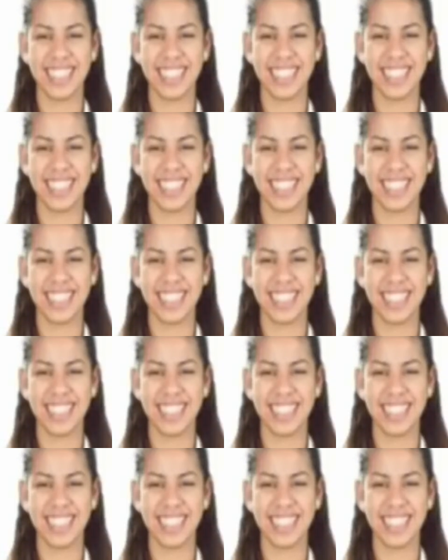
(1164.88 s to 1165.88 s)

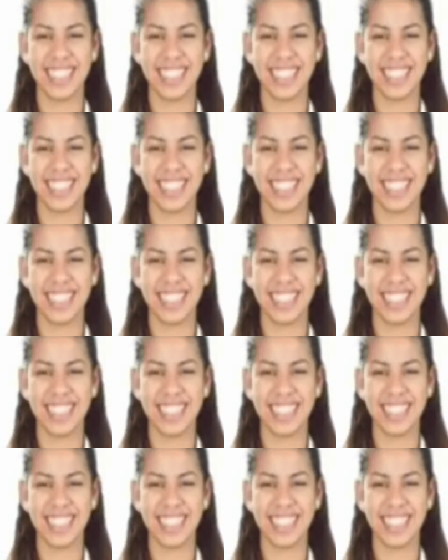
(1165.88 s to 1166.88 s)

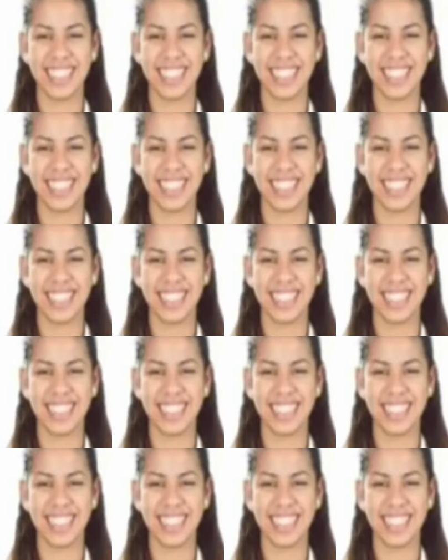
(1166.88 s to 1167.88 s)

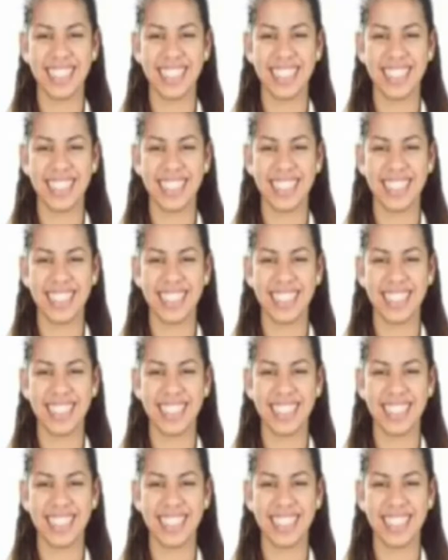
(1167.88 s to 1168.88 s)

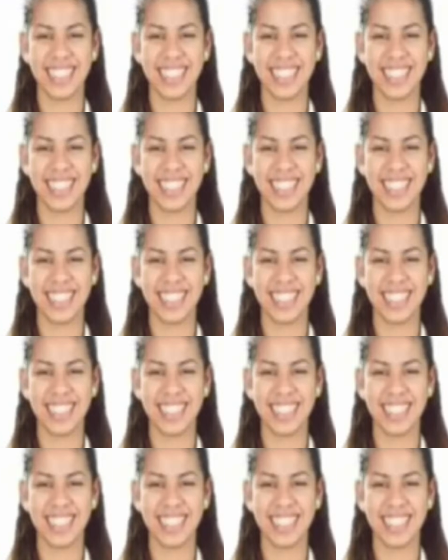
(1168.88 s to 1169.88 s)

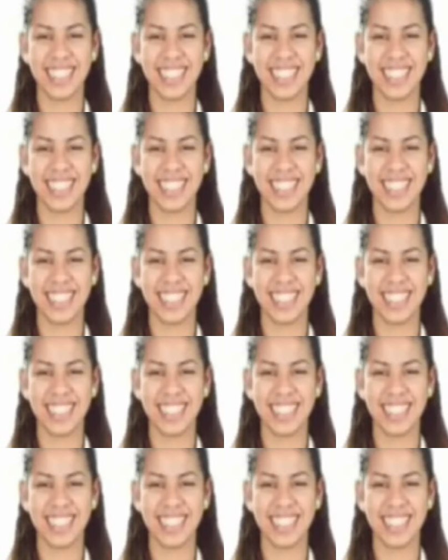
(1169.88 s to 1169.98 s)
Nobody speaks.